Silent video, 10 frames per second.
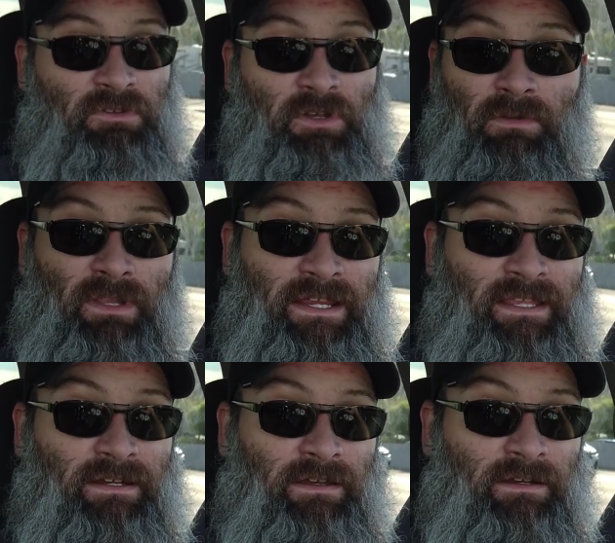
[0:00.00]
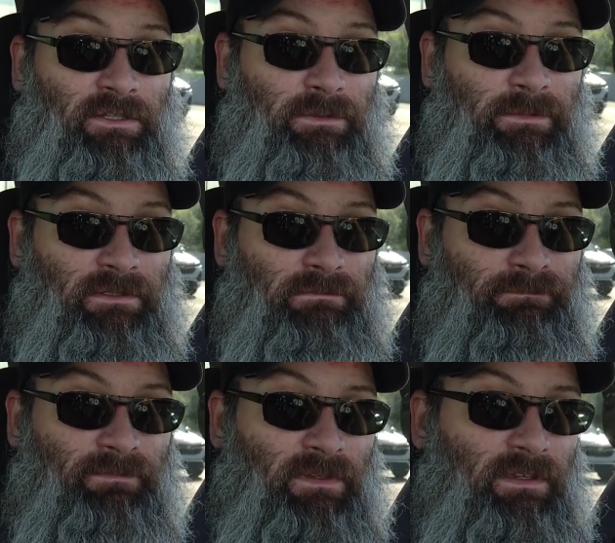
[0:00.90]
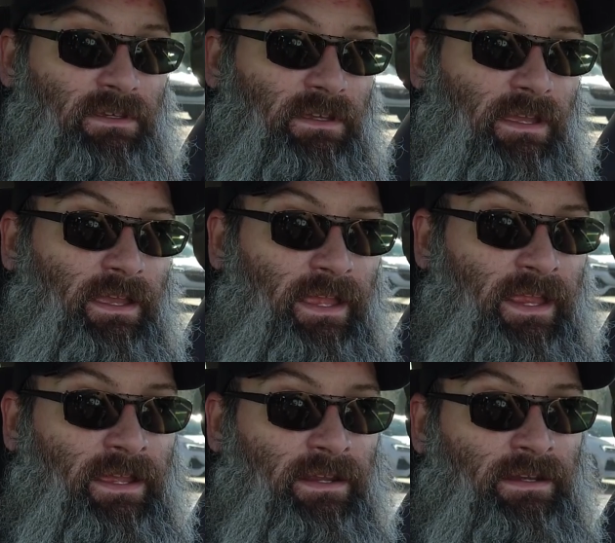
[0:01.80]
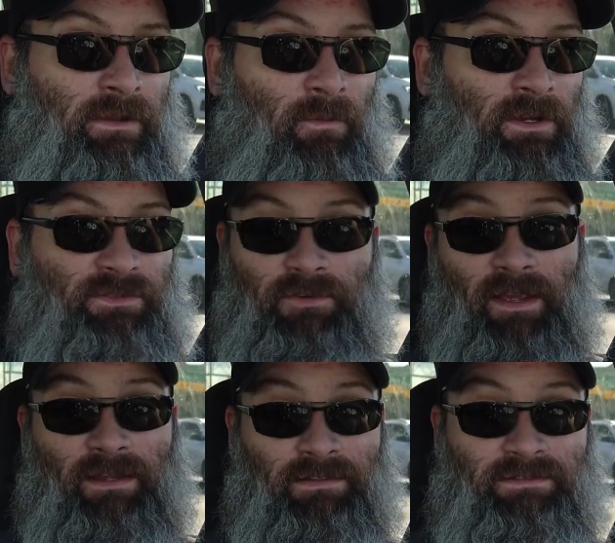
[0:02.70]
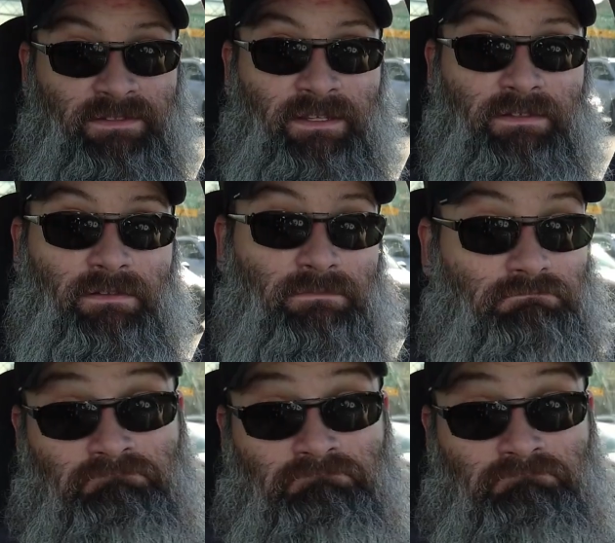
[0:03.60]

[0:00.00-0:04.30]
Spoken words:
don't like it on aluminum and it works great on steel.